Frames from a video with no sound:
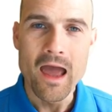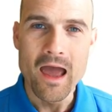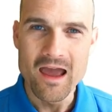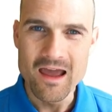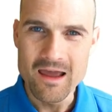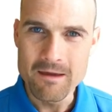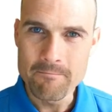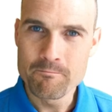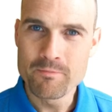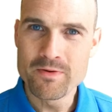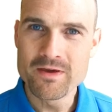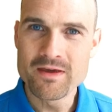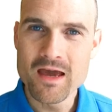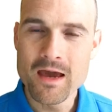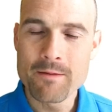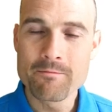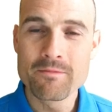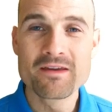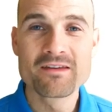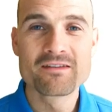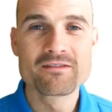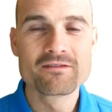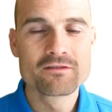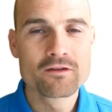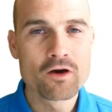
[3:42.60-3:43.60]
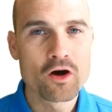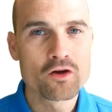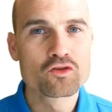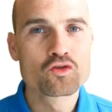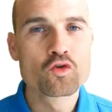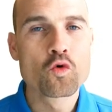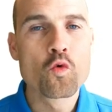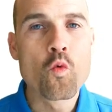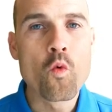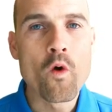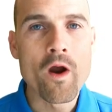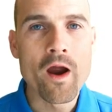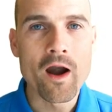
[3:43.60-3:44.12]
A P M is not
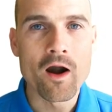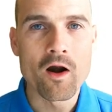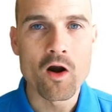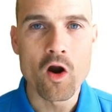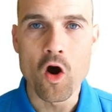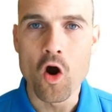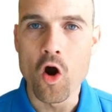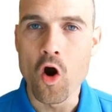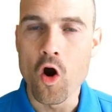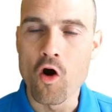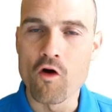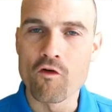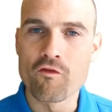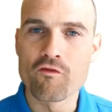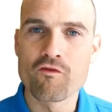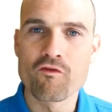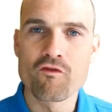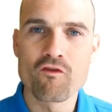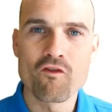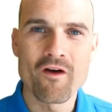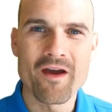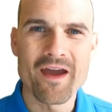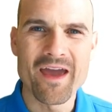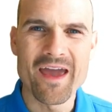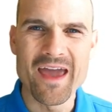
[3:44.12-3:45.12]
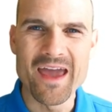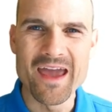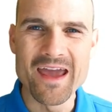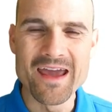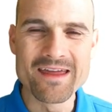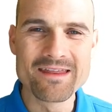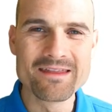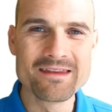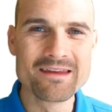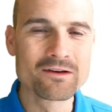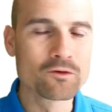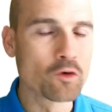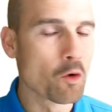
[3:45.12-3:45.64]
aware of
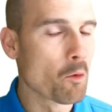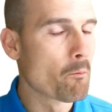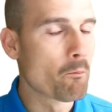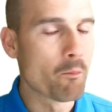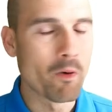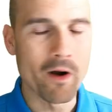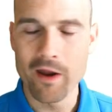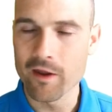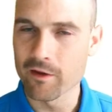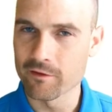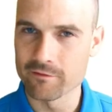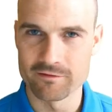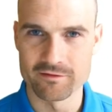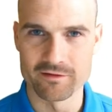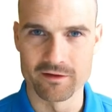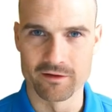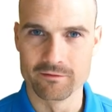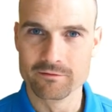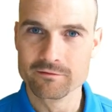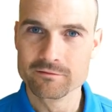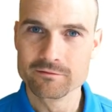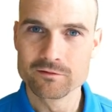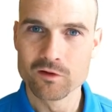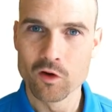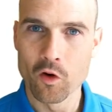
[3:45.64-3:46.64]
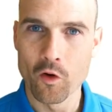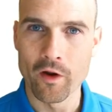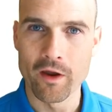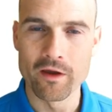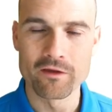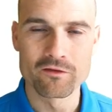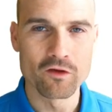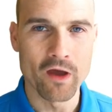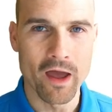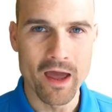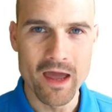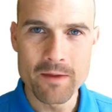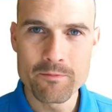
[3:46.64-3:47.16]
any compliancy. Okay,
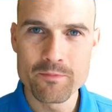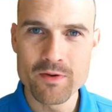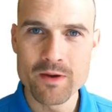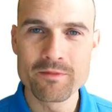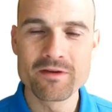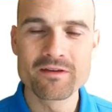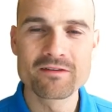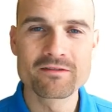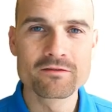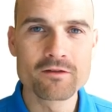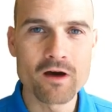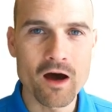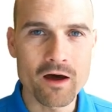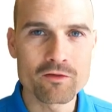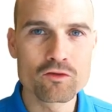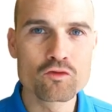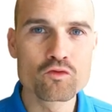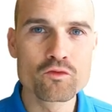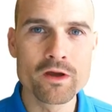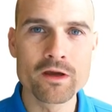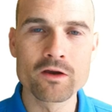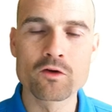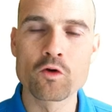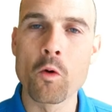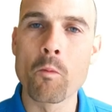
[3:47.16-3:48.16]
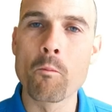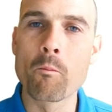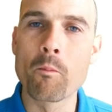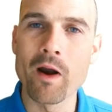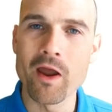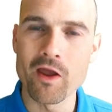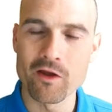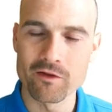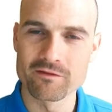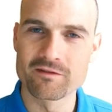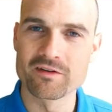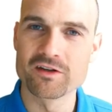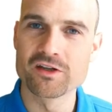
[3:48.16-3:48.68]
so A P M is not doing
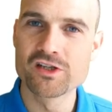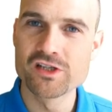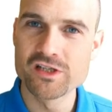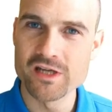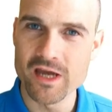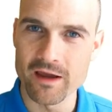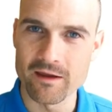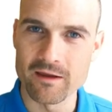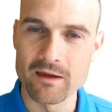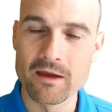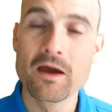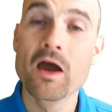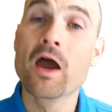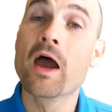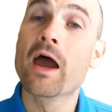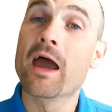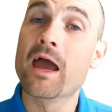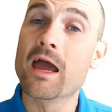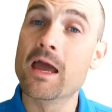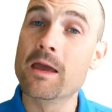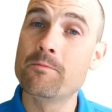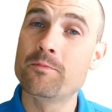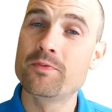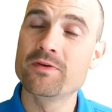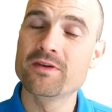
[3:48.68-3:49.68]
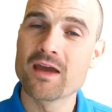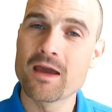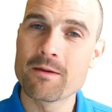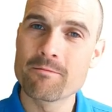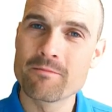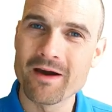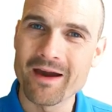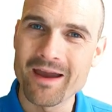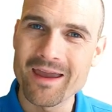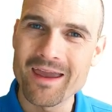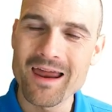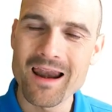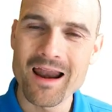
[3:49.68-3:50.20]
compliancy check. A P M
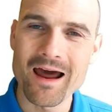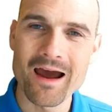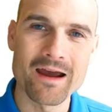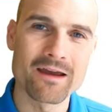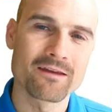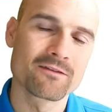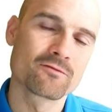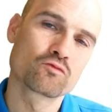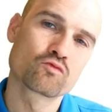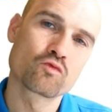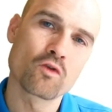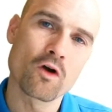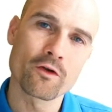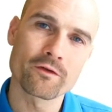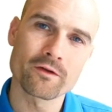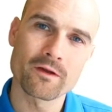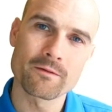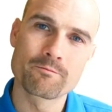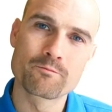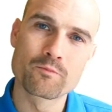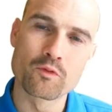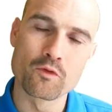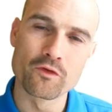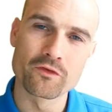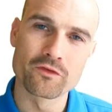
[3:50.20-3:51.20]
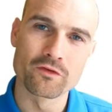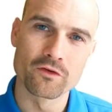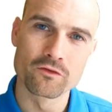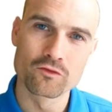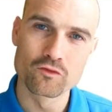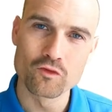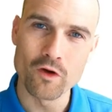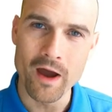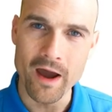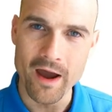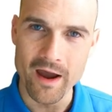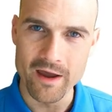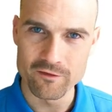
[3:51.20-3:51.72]
relies one hundred percent
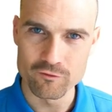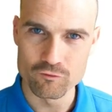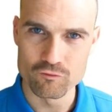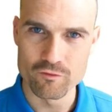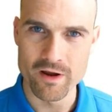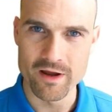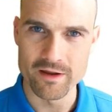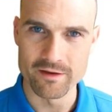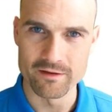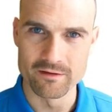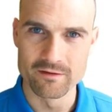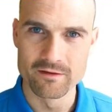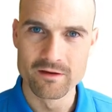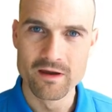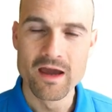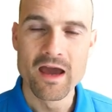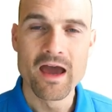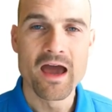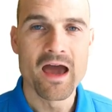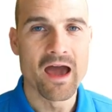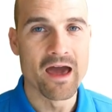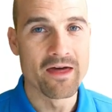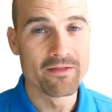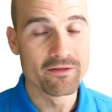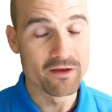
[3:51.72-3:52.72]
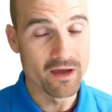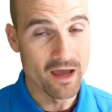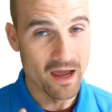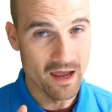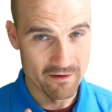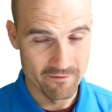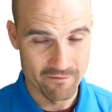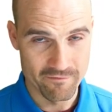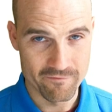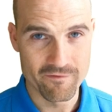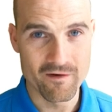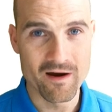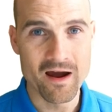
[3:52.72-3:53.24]
to Azure A D, and the
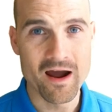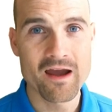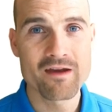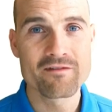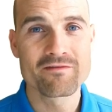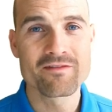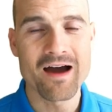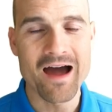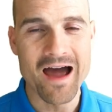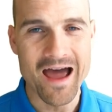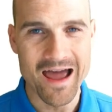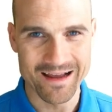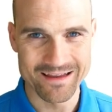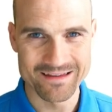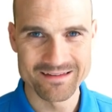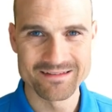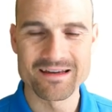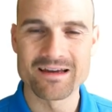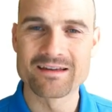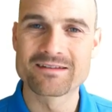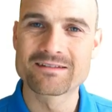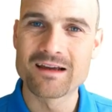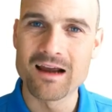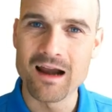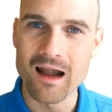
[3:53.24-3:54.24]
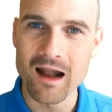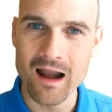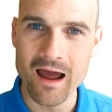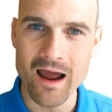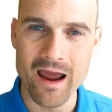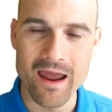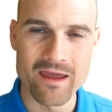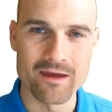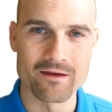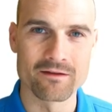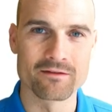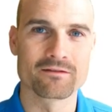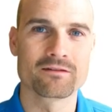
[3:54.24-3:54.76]
F five access
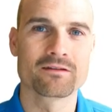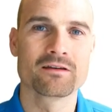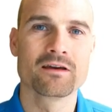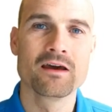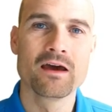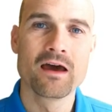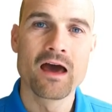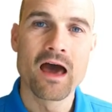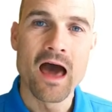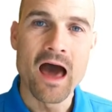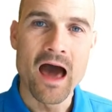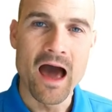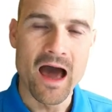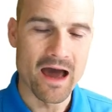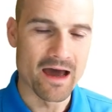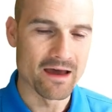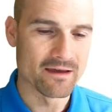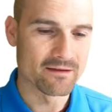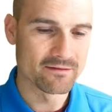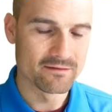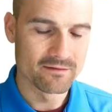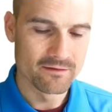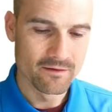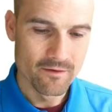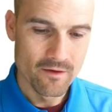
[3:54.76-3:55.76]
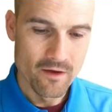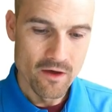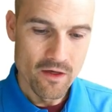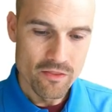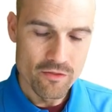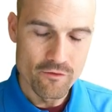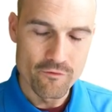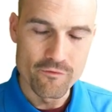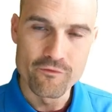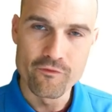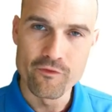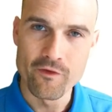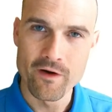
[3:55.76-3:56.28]
client has
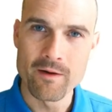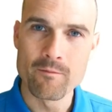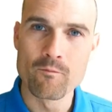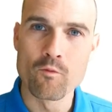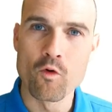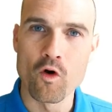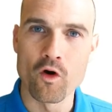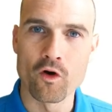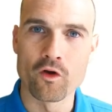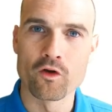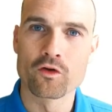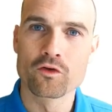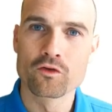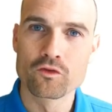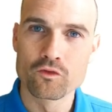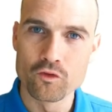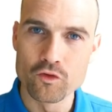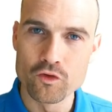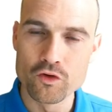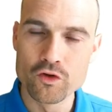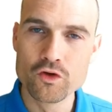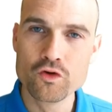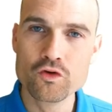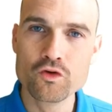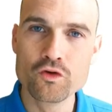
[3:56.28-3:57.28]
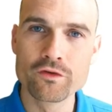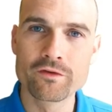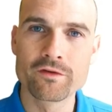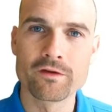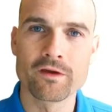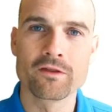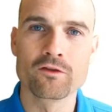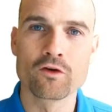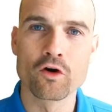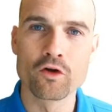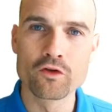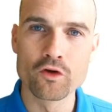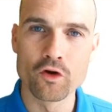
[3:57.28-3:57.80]
the framework to use
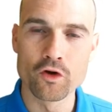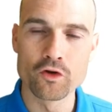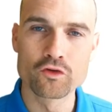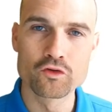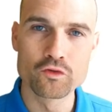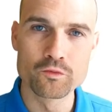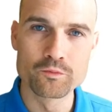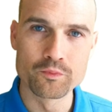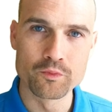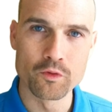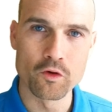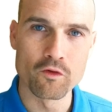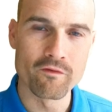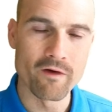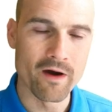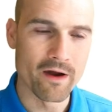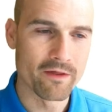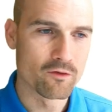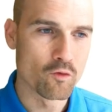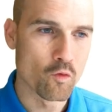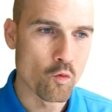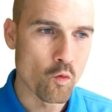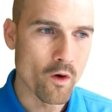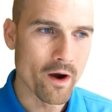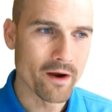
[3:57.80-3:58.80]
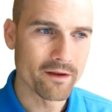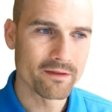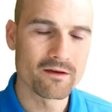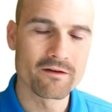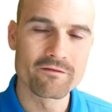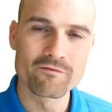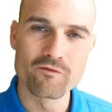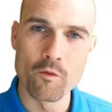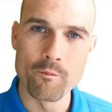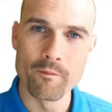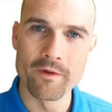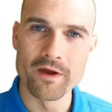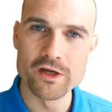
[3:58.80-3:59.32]
in order to provide the right
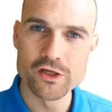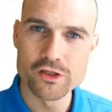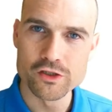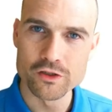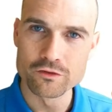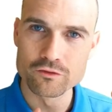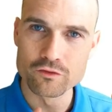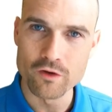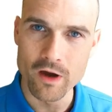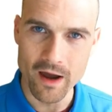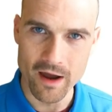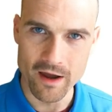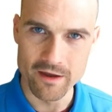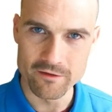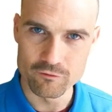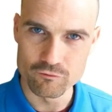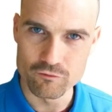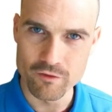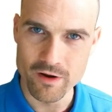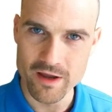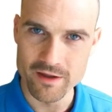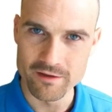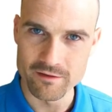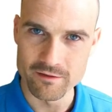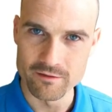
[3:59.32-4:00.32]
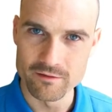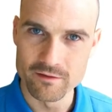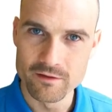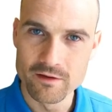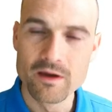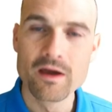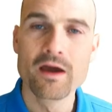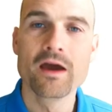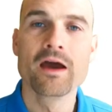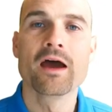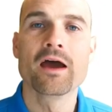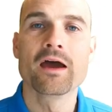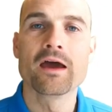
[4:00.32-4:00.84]
information to Azure A D
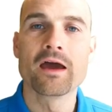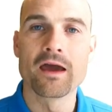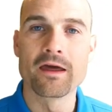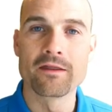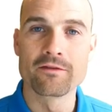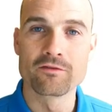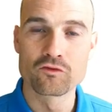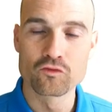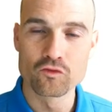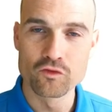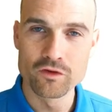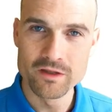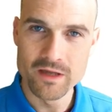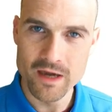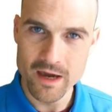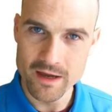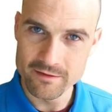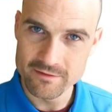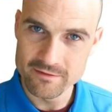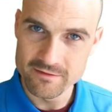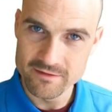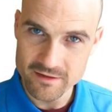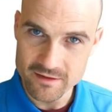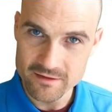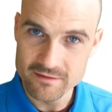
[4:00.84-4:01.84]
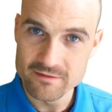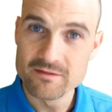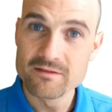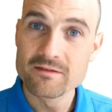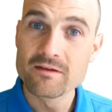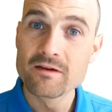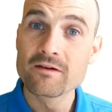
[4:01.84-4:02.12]
and to get this